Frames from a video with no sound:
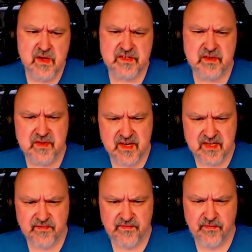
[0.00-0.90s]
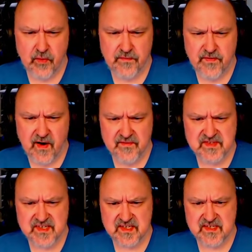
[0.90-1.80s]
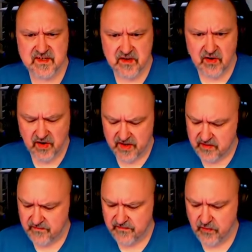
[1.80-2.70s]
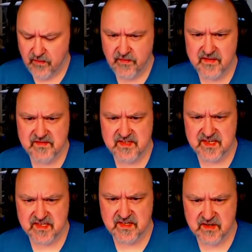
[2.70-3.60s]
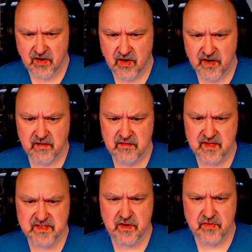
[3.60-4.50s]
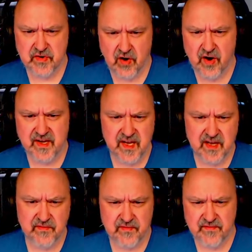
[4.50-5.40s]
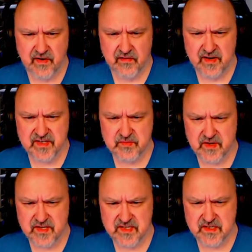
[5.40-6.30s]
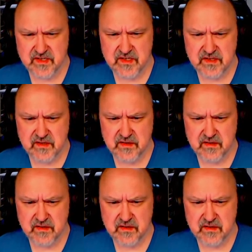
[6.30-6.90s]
So these are four, five, six, and nine. Four, five, six, nine. There's no nine here for various reasons.